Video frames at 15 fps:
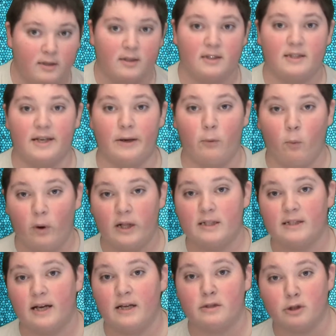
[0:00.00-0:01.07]
to see
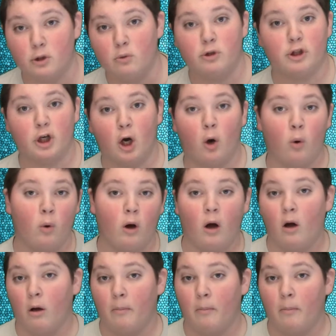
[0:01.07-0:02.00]
Wednesday's new show,